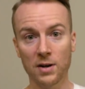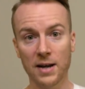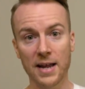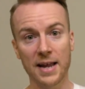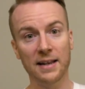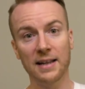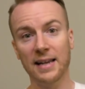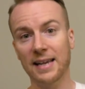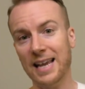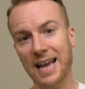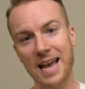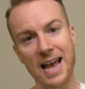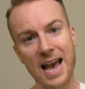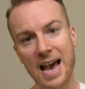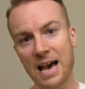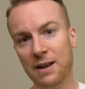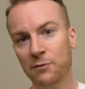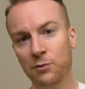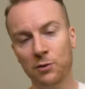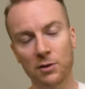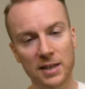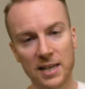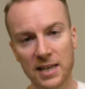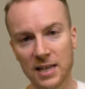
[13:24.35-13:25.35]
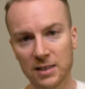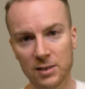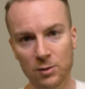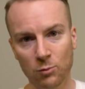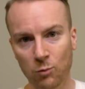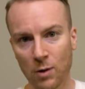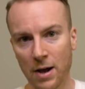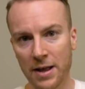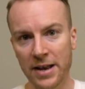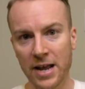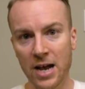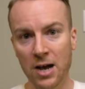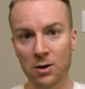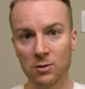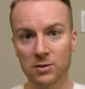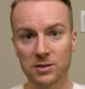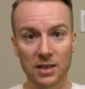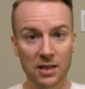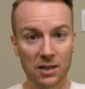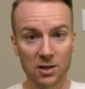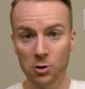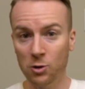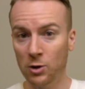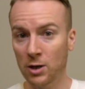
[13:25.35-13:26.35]
and like a handful of kids run out,
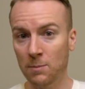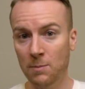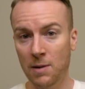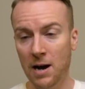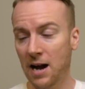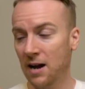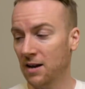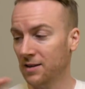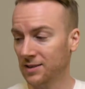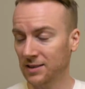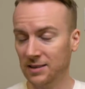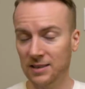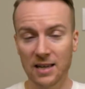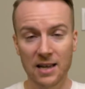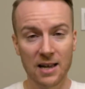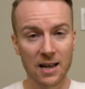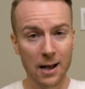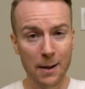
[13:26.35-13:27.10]
including Miles.